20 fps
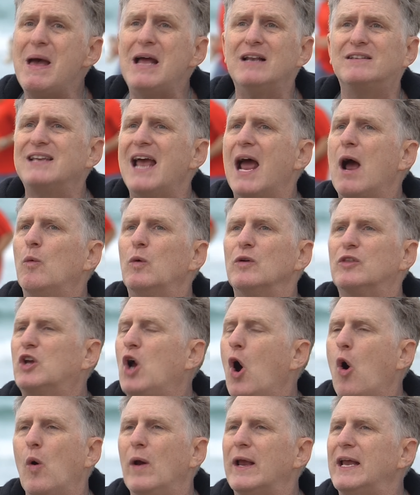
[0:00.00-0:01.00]
not down with
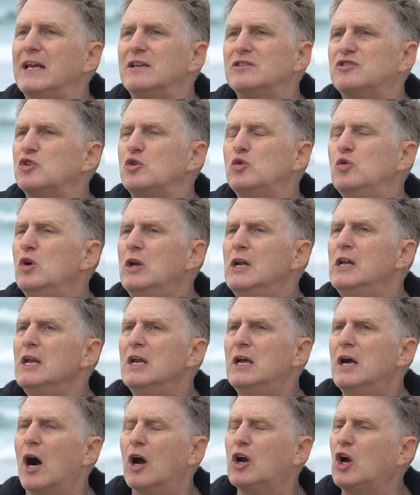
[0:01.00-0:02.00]
going into
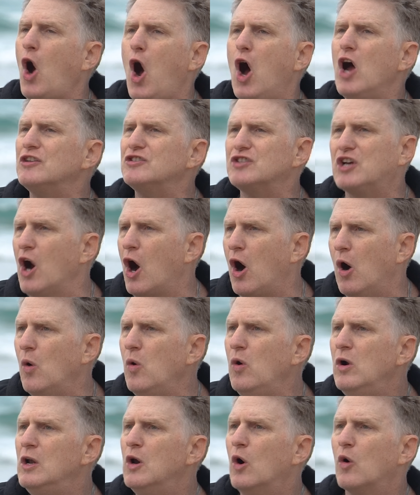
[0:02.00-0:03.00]
a
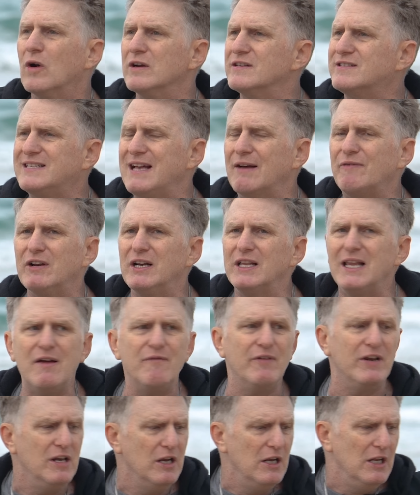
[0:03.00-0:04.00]
Costco or a
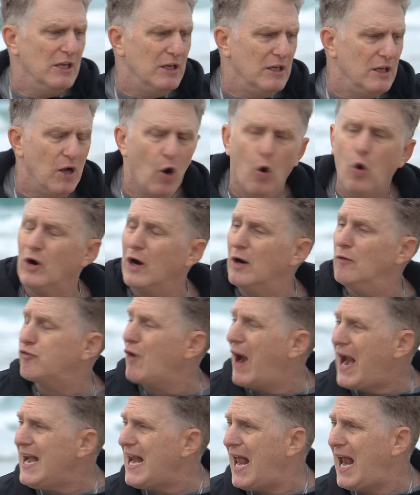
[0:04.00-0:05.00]
7-Eleven or a Rite